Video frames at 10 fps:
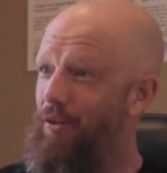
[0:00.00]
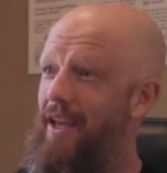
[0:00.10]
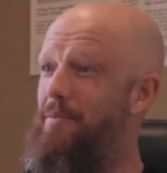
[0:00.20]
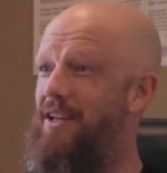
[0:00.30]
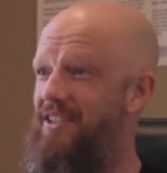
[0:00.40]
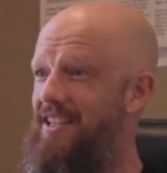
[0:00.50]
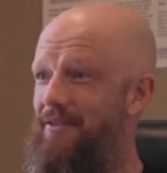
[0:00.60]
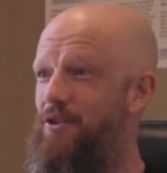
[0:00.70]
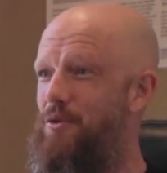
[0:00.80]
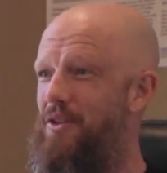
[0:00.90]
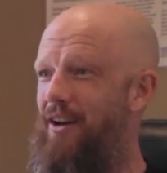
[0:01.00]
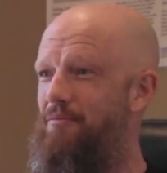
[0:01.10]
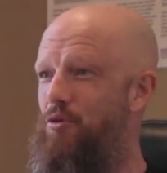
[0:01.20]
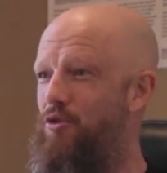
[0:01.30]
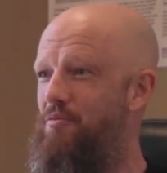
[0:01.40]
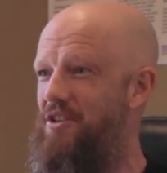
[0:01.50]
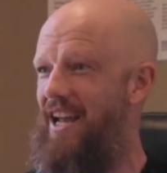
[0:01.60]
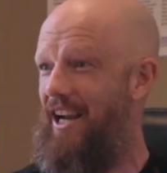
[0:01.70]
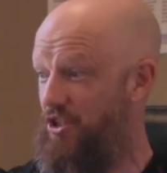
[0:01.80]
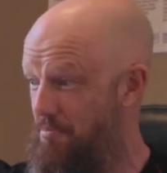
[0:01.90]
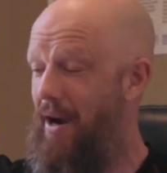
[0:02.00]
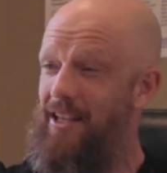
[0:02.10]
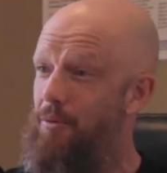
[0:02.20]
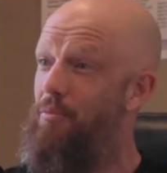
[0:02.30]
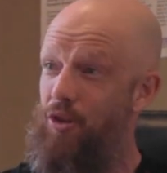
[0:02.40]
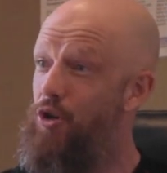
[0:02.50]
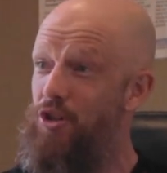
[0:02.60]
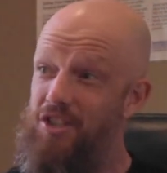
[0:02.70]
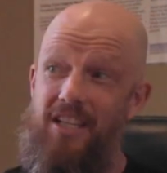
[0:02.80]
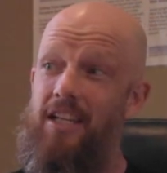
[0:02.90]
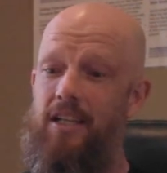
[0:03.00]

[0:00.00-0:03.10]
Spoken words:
there because they never do enough movement to actually make them thirsty.